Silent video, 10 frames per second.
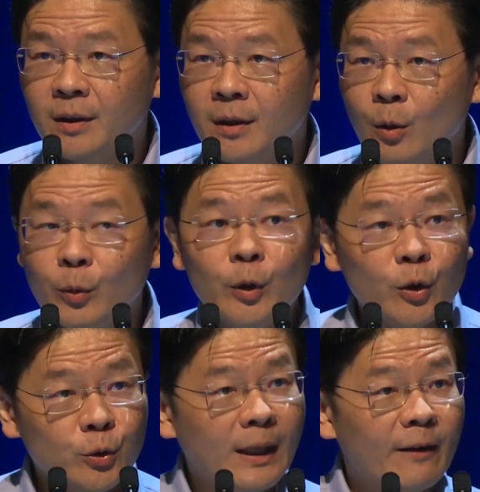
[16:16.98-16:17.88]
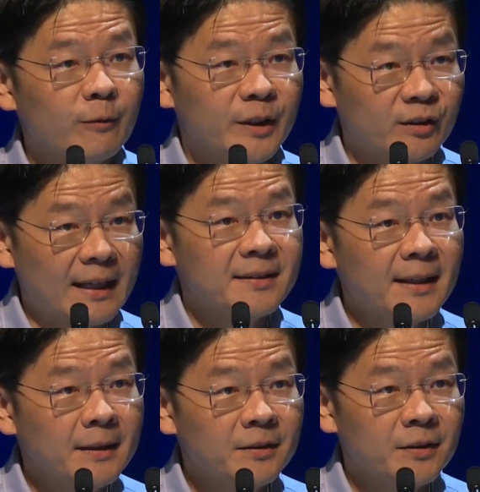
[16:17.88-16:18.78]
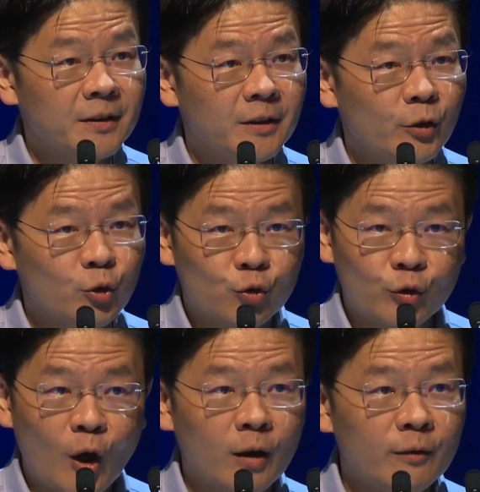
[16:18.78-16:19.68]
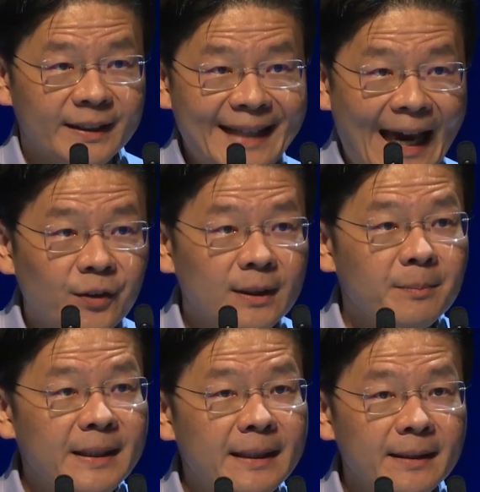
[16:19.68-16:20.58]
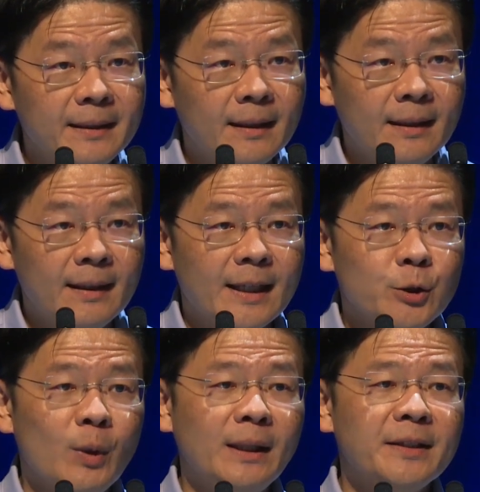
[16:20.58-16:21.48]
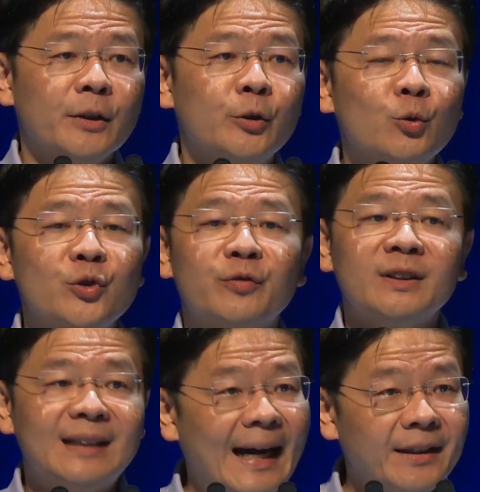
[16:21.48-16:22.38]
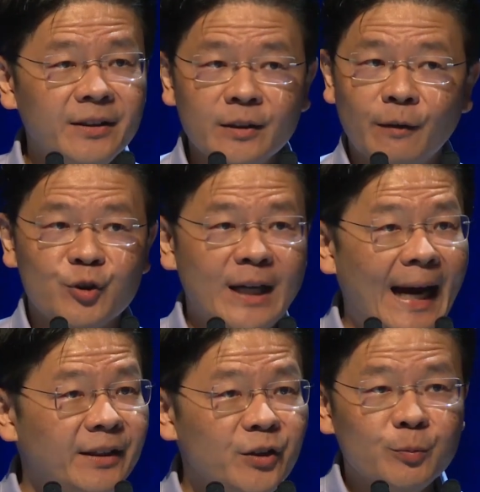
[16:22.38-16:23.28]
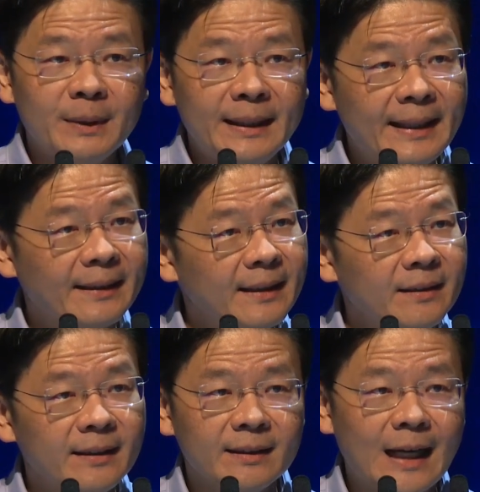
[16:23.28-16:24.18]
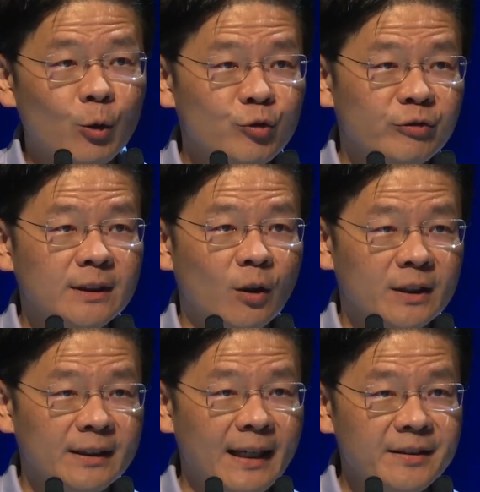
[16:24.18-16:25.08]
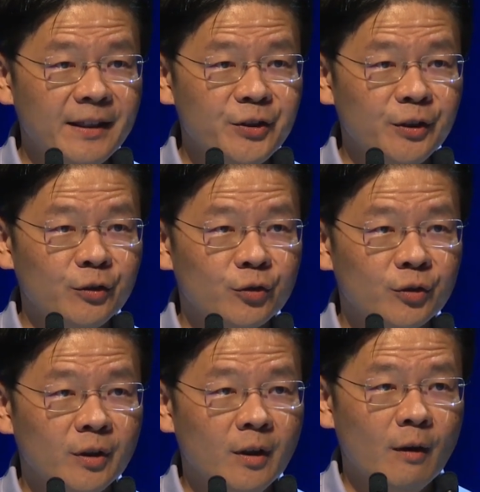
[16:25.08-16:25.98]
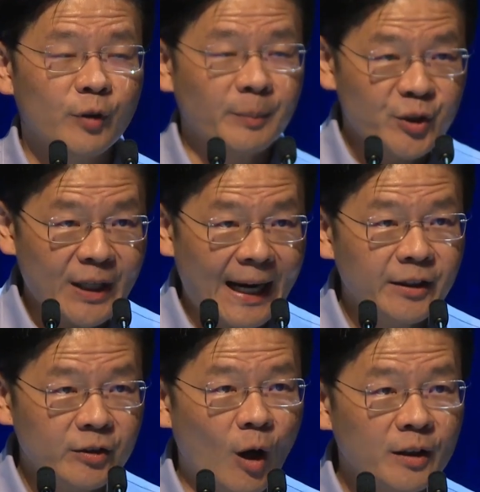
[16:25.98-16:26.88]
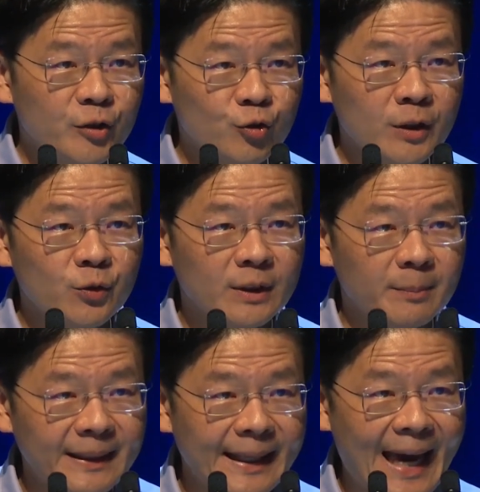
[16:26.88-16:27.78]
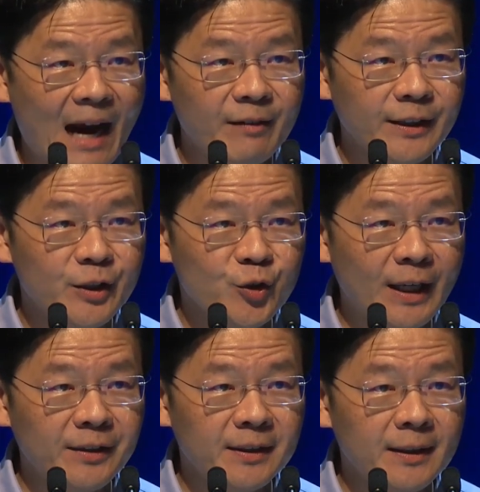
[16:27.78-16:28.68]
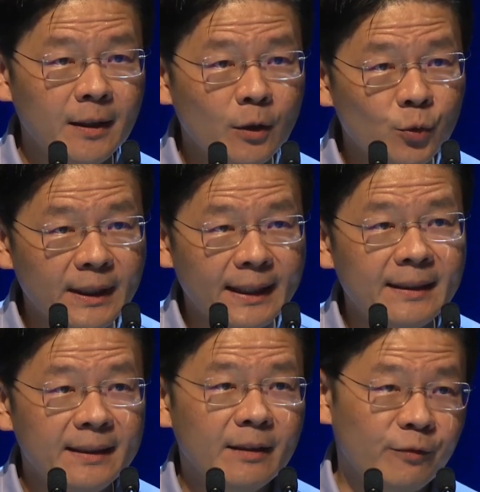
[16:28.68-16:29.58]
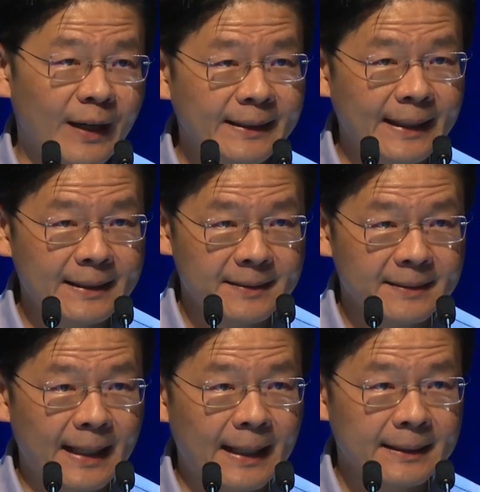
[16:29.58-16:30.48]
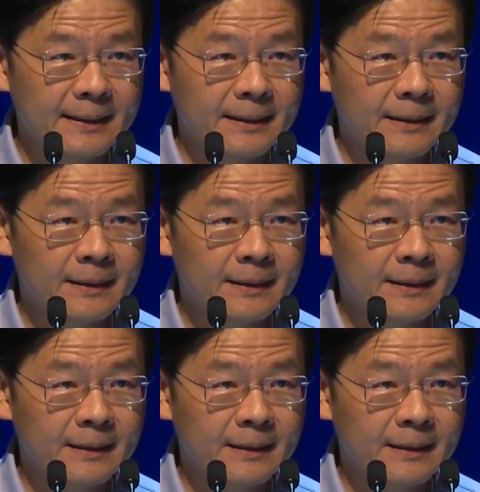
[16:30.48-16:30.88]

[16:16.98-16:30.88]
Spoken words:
We also have madrasas, strong vernacular media, as well as a huge variety of Chinese, Malay, and Indian cultural organizations, from the Chinese Orchestra to the Malay Heritage Center to the Indian Fine Arts Society.